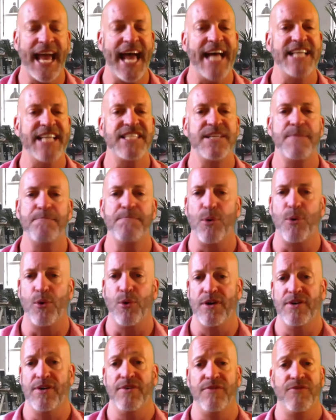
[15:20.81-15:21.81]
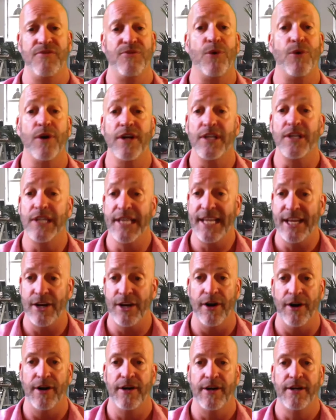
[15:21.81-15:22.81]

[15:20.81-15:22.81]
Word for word: as important for a leader.